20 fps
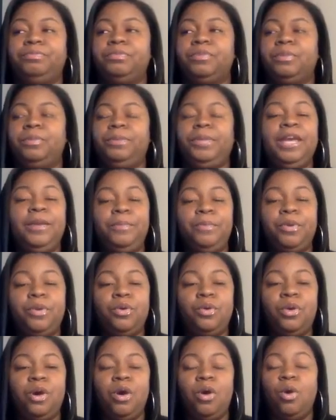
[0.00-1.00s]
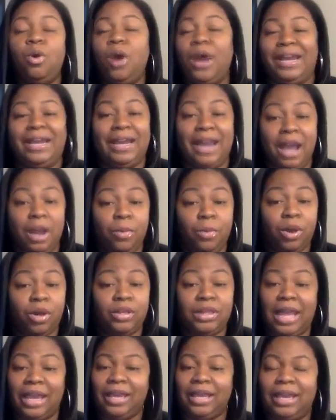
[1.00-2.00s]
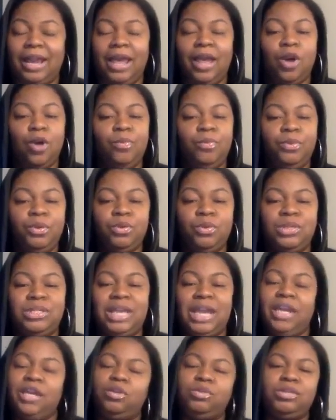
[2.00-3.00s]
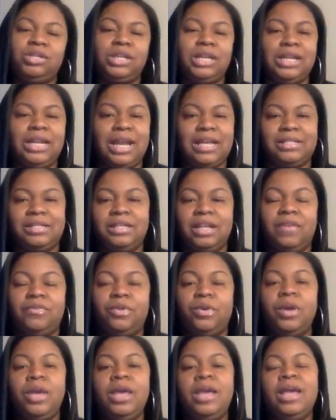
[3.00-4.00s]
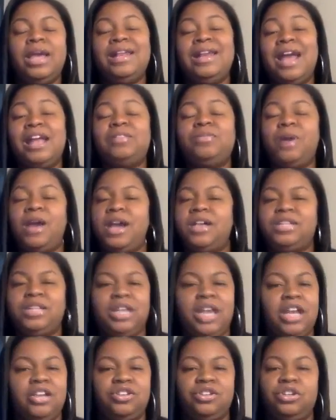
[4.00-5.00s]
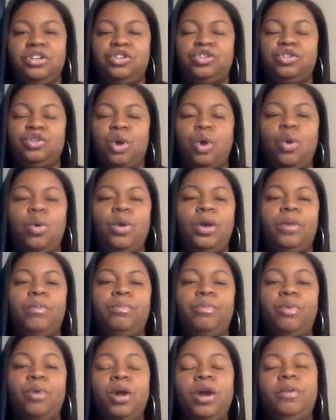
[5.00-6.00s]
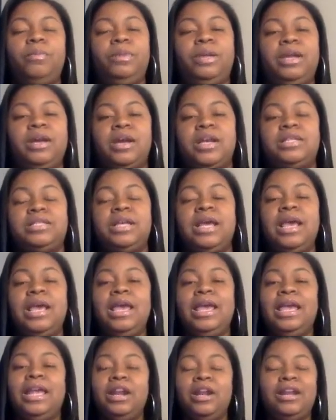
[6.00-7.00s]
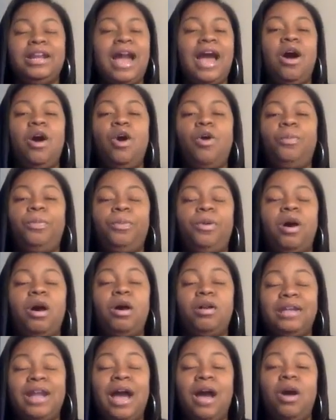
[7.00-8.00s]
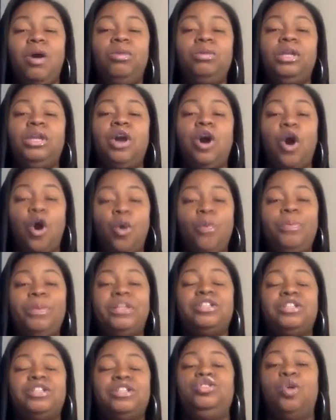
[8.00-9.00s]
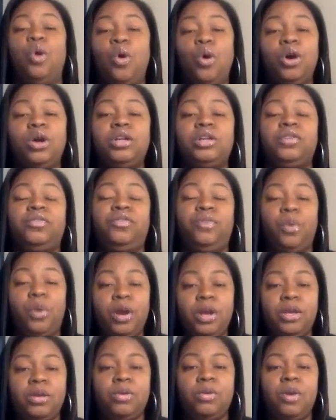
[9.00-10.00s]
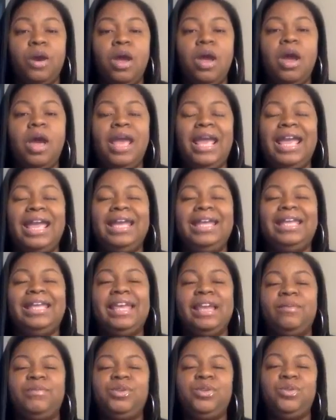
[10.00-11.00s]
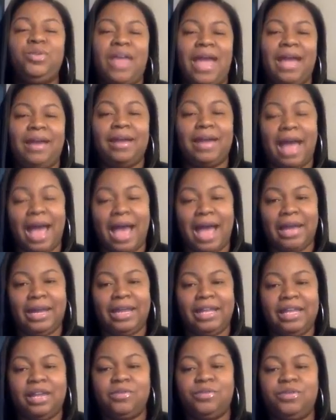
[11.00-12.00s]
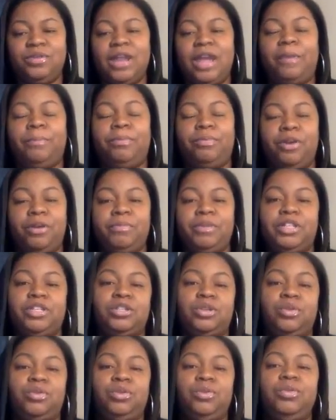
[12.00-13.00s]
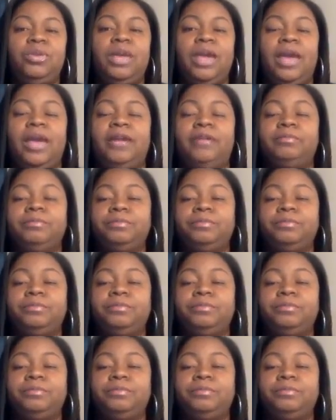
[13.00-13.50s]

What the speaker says: people or a network that can help you take you to the next level. And that's why education is so important, because it not only opens doors for you, it gives you that guide, it gives you that premise, so you can